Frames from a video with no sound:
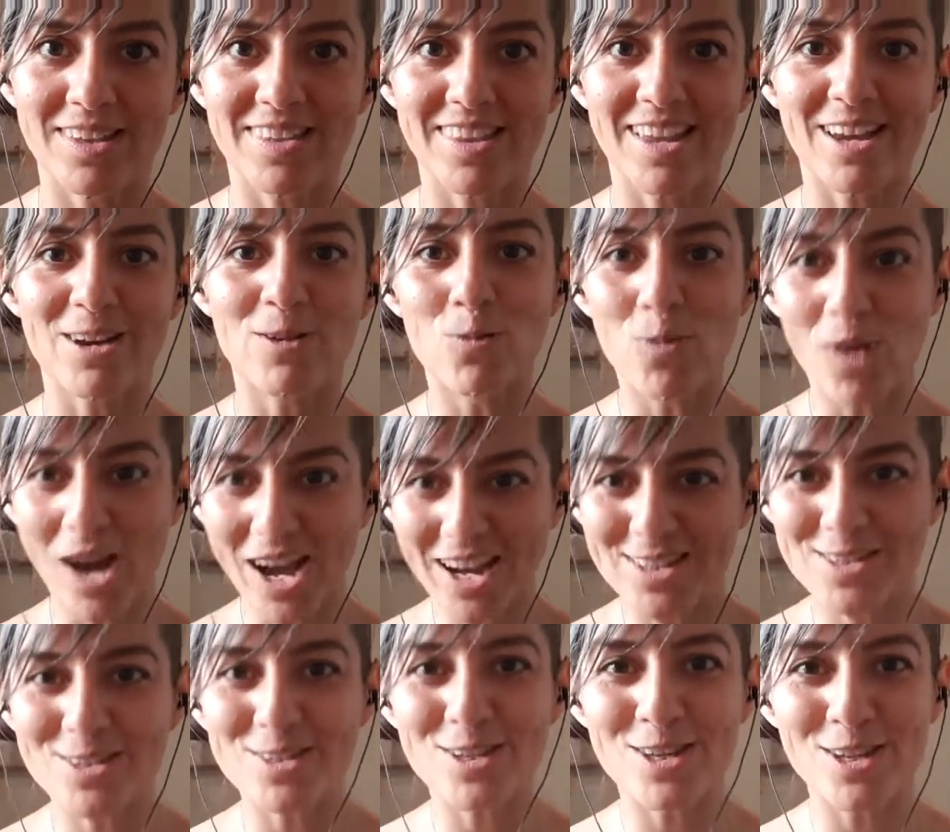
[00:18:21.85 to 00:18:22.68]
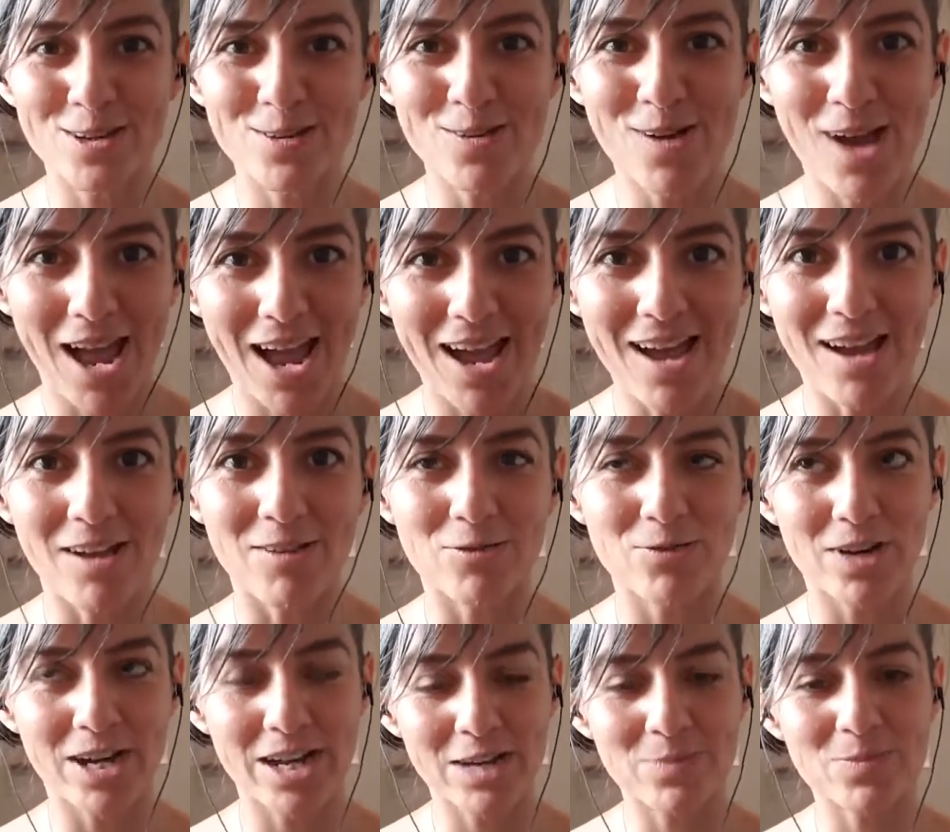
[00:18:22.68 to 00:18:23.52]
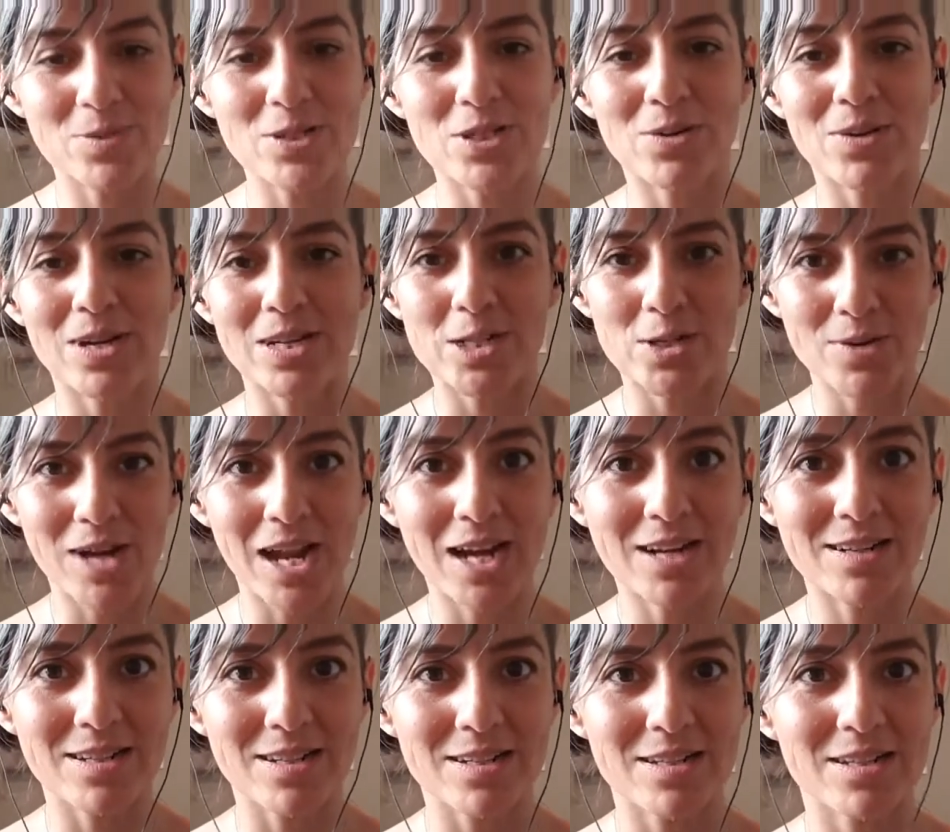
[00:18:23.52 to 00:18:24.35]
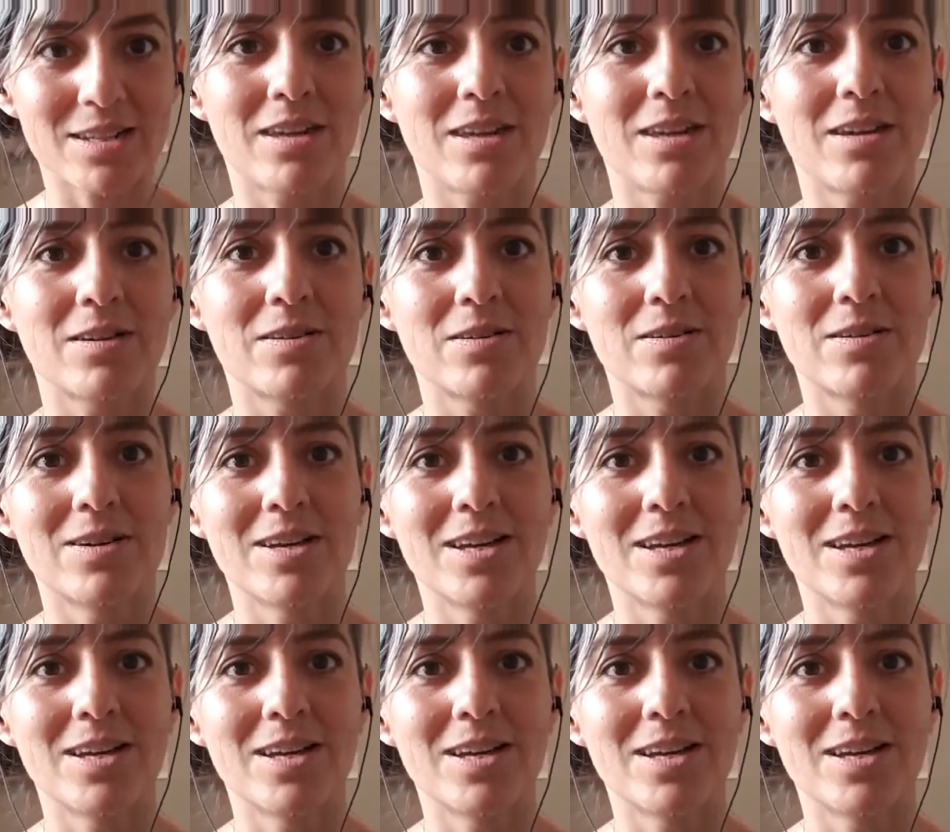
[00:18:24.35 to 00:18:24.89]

Like, what do you have? Why am I so attracted to you?